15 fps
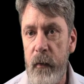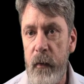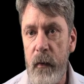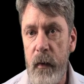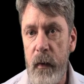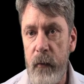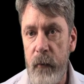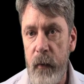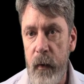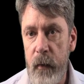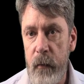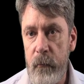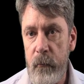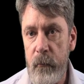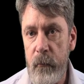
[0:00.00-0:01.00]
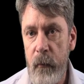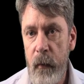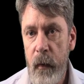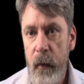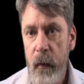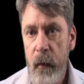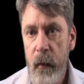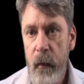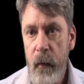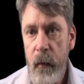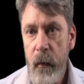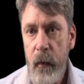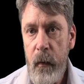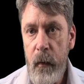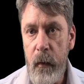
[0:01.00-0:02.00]
until evening.
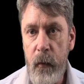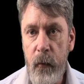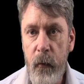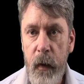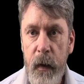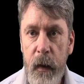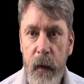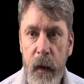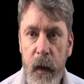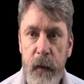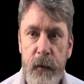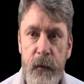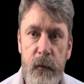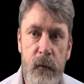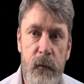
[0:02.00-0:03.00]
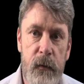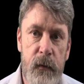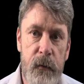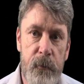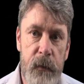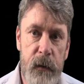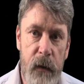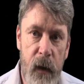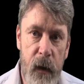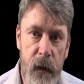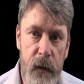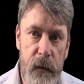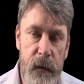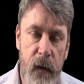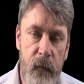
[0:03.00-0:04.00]
Ukrainian nationalist
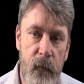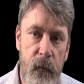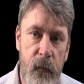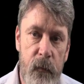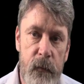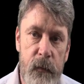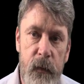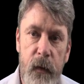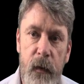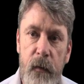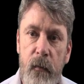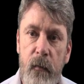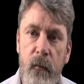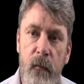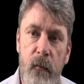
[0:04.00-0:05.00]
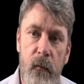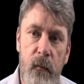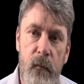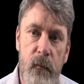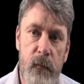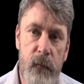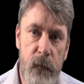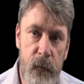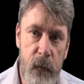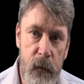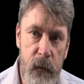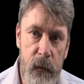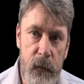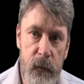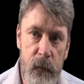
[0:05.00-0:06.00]
battalions have orders to kill all
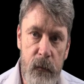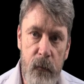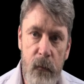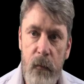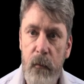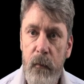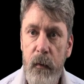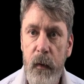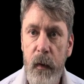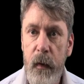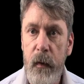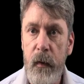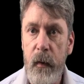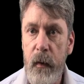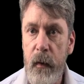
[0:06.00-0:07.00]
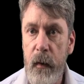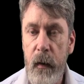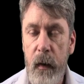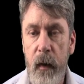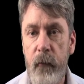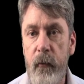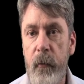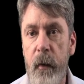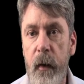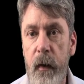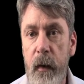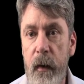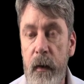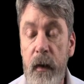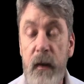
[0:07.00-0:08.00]
journalists, all anything,
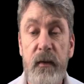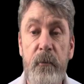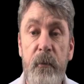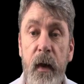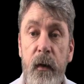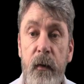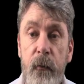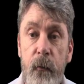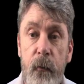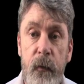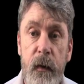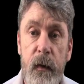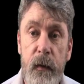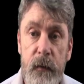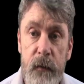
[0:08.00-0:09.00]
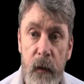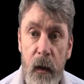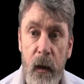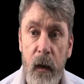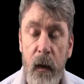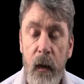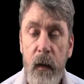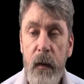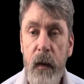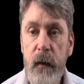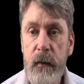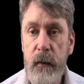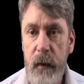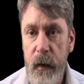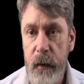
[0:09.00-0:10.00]
everybody, it doesn't matter who it is, that
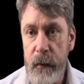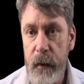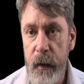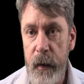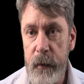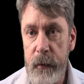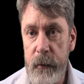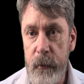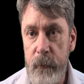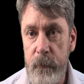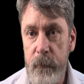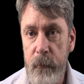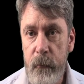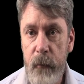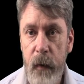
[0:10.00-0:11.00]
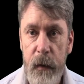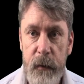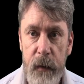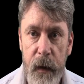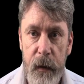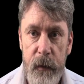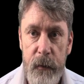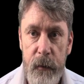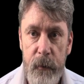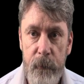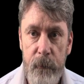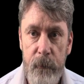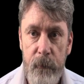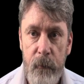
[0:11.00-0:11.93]
stands against them, writes against them.